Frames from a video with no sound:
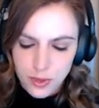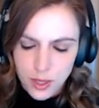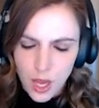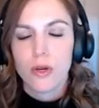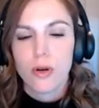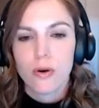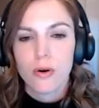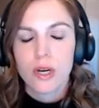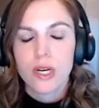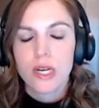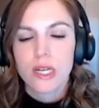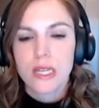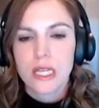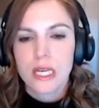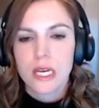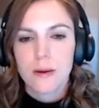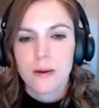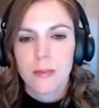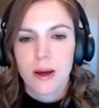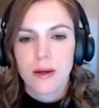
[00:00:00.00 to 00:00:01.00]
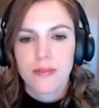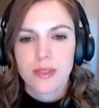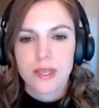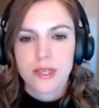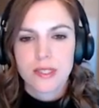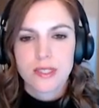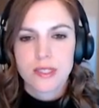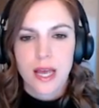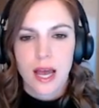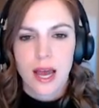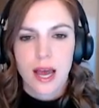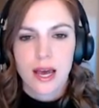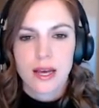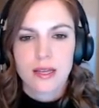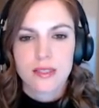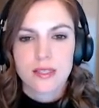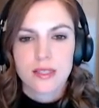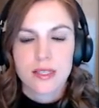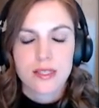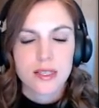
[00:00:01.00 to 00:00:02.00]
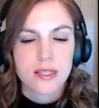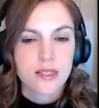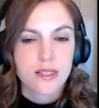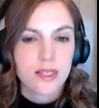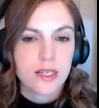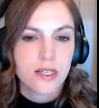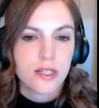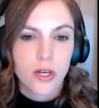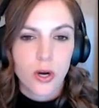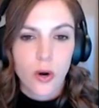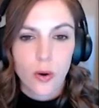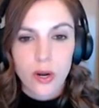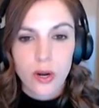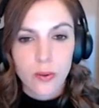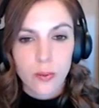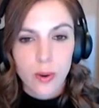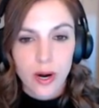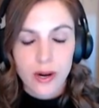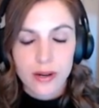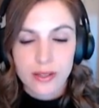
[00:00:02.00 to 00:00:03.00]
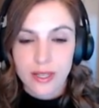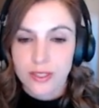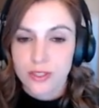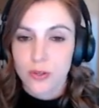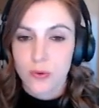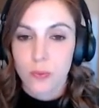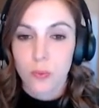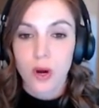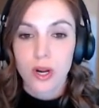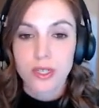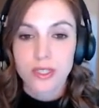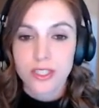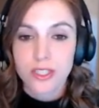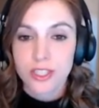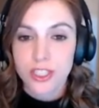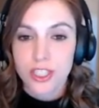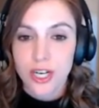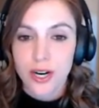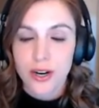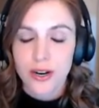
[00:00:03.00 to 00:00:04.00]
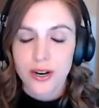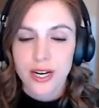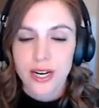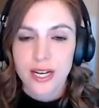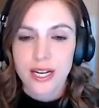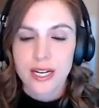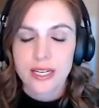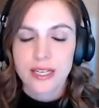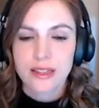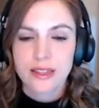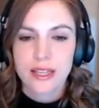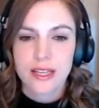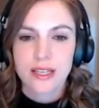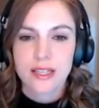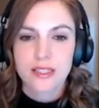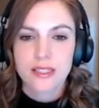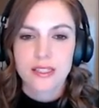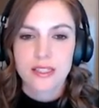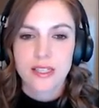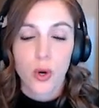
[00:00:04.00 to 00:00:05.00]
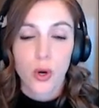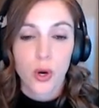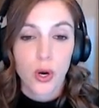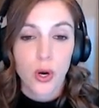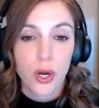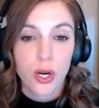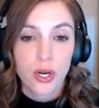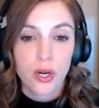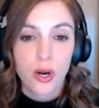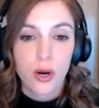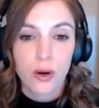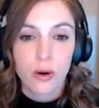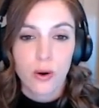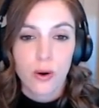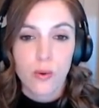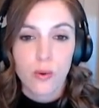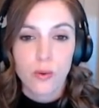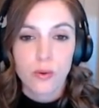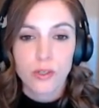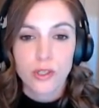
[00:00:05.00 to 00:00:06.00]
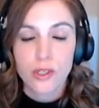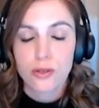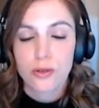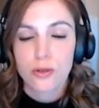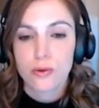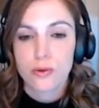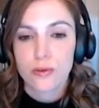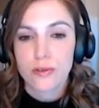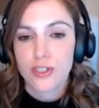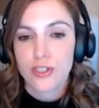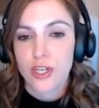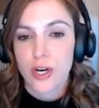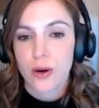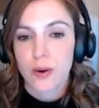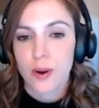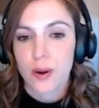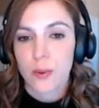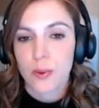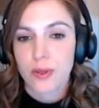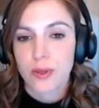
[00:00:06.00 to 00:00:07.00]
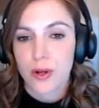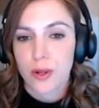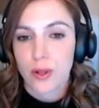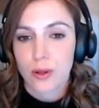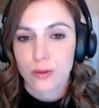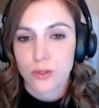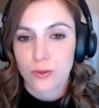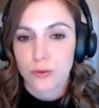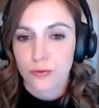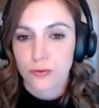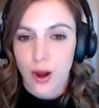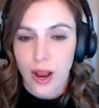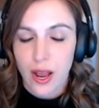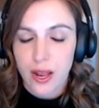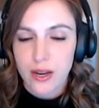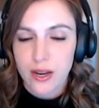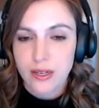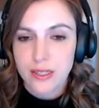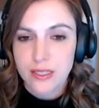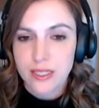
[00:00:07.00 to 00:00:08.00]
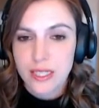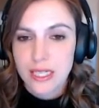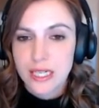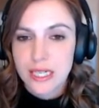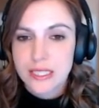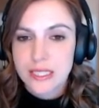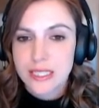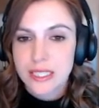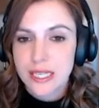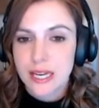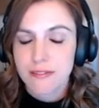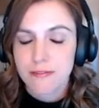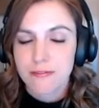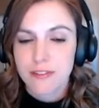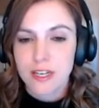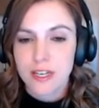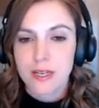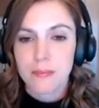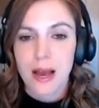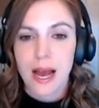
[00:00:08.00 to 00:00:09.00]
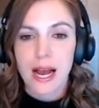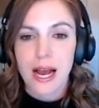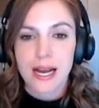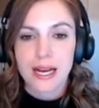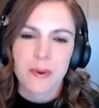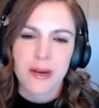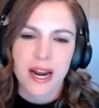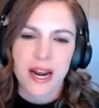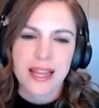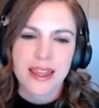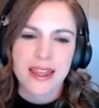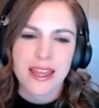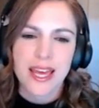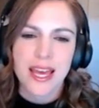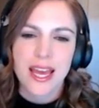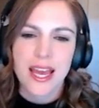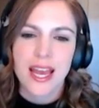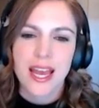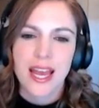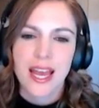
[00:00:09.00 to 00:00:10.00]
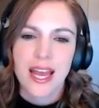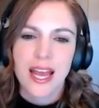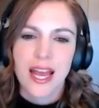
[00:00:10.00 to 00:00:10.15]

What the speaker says: You don't need to think about this as this doesn't need to go anywhere unless you want to share it. This could go to sharing with a close friend to get feedback, but I think